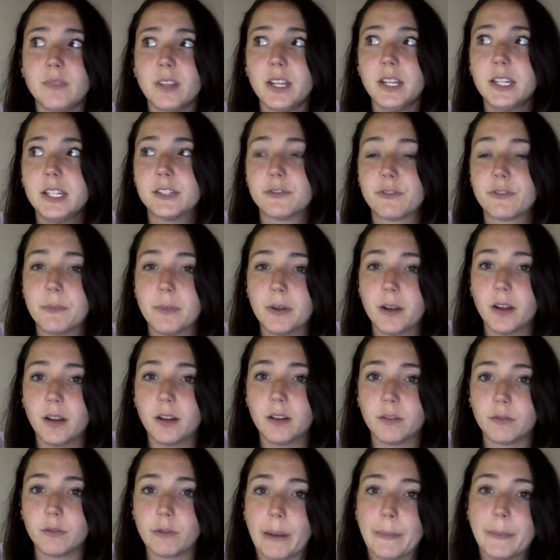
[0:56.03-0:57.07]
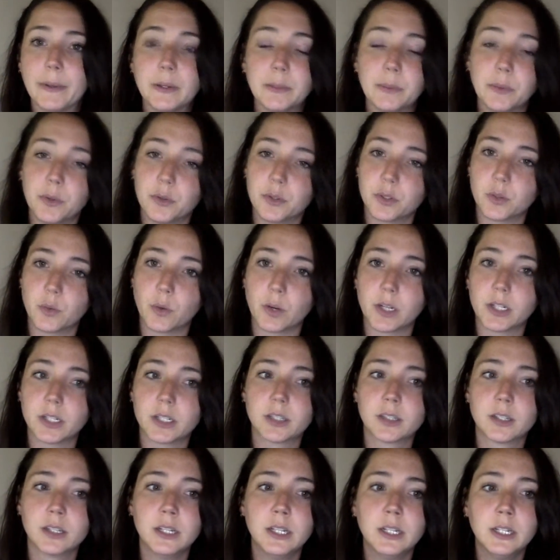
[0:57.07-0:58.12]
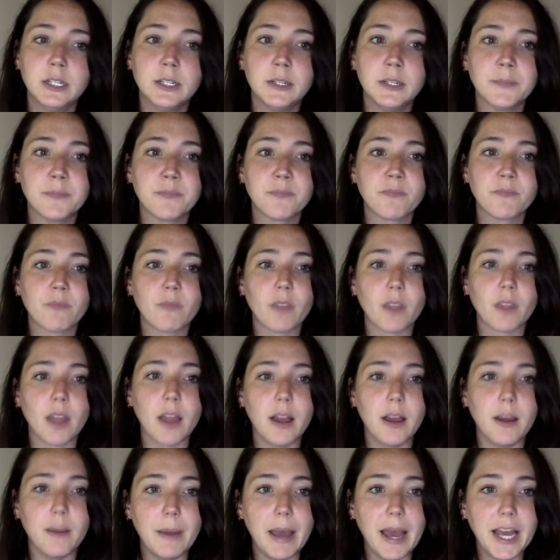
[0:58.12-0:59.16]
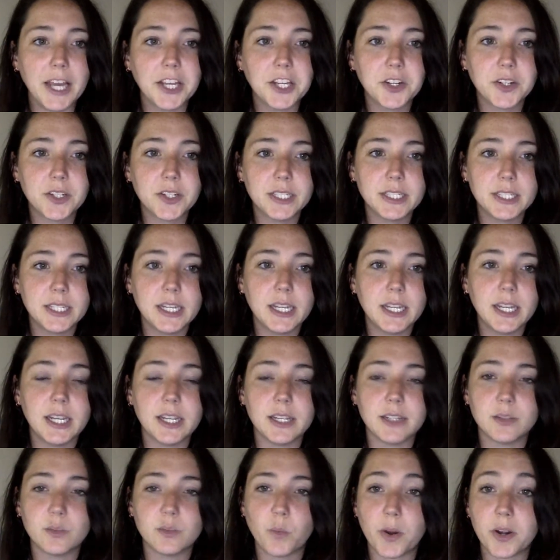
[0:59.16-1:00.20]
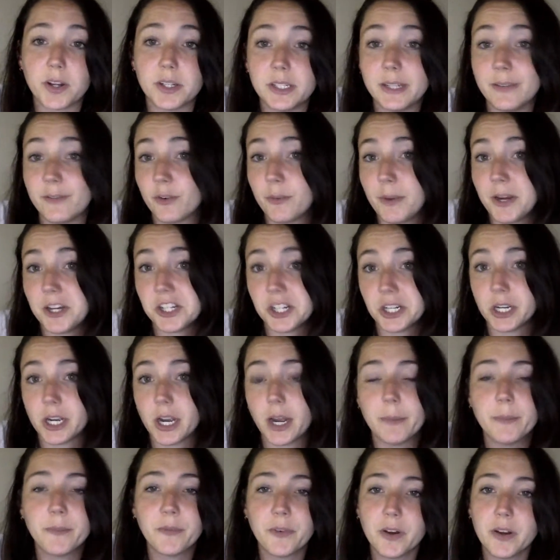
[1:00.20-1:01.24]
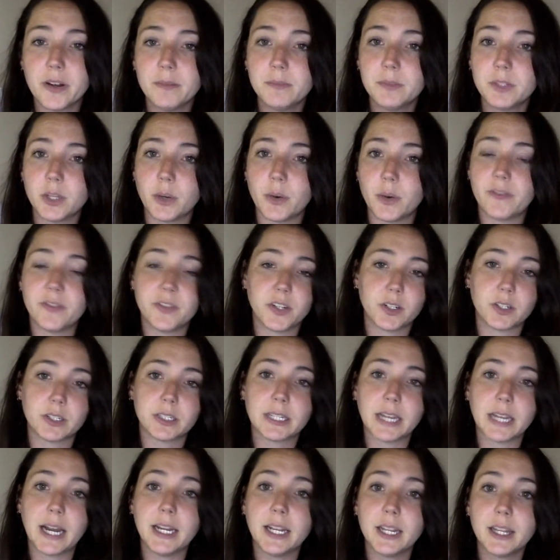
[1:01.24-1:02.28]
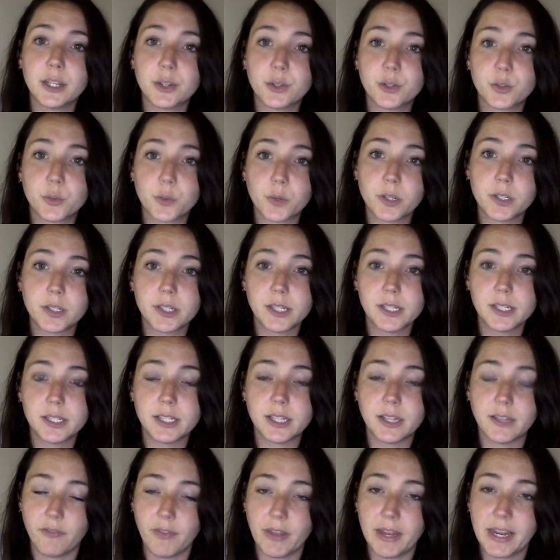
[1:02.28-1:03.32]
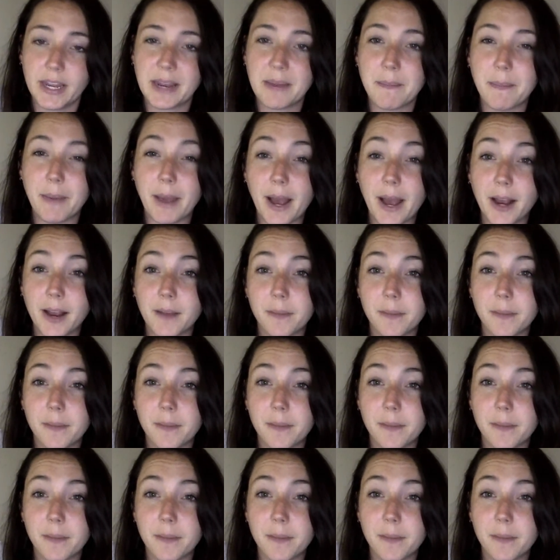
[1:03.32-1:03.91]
is from a reputable source. Accuracy is where does information come from? So if they're citing their sources and if they can back up